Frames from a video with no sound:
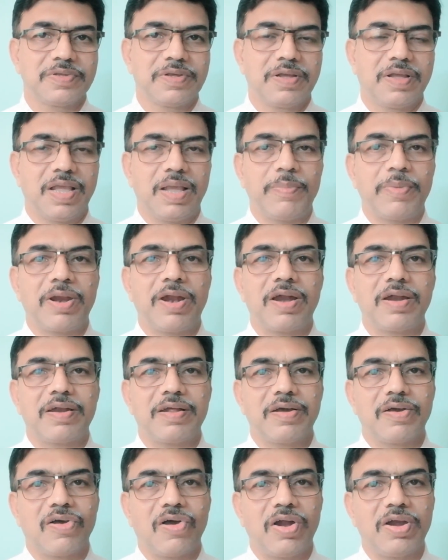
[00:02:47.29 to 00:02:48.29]
he may
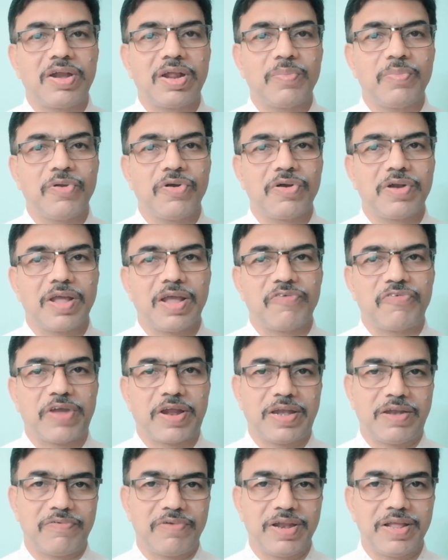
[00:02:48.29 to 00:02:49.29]
not contribute
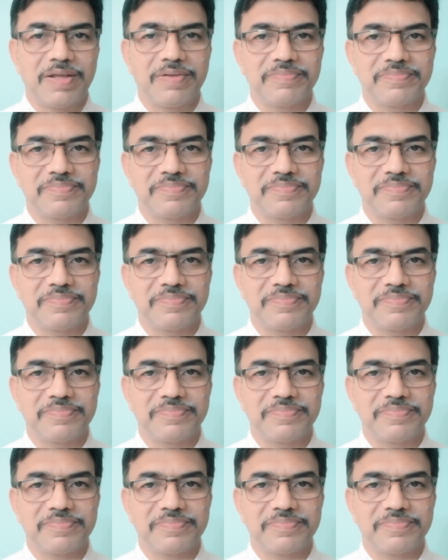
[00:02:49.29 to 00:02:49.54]
effectively.